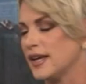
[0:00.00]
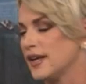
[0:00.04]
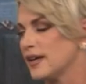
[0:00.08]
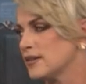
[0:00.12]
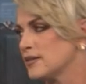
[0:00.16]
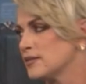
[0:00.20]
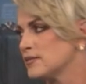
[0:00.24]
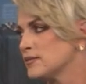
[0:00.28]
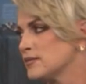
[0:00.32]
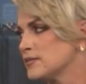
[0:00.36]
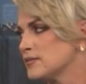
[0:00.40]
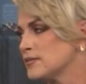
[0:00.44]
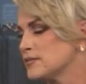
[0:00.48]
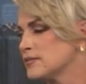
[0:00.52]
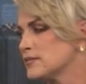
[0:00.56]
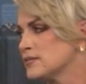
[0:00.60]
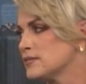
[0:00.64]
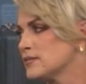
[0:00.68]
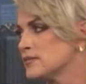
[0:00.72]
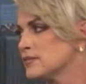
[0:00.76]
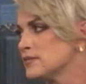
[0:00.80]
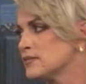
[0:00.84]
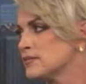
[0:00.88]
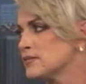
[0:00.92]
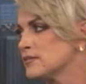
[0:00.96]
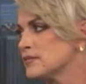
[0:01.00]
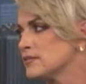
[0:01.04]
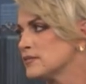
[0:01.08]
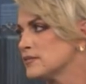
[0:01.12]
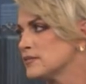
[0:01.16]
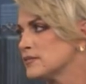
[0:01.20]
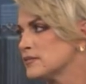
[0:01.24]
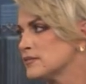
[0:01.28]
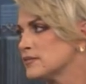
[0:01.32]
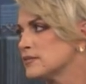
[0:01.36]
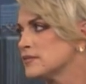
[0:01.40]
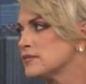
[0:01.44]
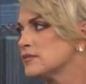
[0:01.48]

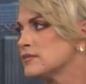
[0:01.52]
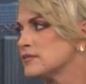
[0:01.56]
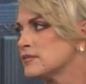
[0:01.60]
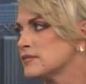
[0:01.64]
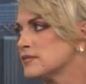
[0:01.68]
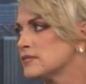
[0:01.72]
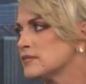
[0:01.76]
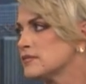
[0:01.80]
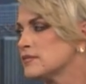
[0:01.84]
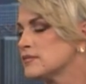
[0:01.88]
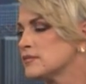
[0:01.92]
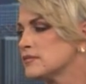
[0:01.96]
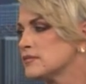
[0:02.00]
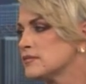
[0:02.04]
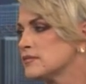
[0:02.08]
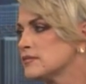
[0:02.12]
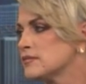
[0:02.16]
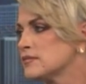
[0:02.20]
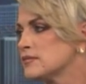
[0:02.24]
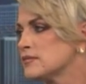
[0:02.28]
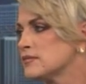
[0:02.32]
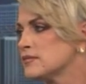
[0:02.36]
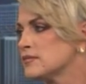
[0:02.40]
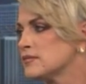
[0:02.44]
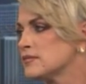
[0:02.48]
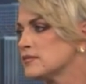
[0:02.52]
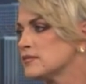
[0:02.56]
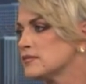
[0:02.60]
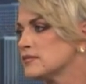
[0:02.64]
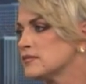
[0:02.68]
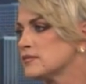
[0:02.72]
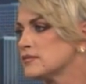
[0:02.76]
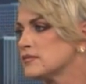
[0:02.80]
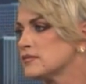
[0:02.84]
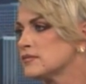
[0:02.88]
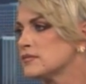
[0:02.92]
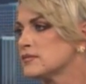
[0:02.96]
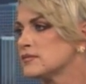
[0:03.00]

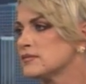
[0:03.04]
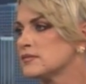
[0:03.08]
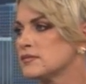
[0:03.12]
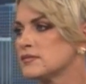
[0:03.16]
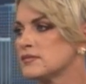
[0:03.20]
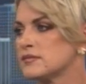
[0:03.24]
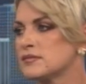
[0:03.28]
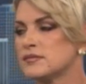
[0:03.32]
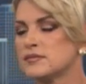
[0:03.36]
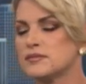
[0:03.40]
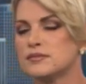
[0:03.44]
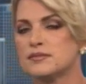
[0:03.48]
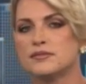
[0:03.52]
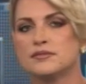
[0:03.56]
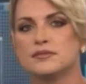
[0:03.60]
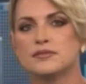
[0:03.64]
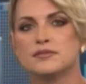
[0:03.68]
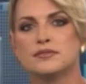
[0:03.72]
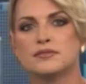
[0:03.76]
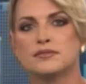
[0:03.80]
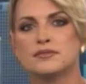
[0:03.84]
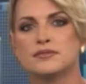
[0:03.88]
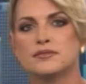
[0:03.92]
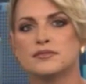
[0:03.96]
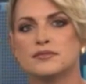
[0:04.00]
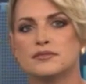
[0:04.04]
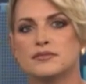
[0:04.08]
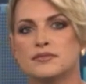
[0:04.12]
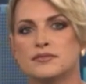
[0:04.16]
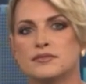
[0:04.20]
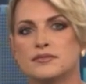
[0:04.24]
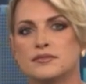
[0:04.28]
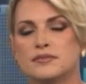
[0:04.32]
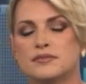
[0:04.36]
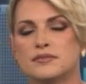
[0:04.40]
(not speaking)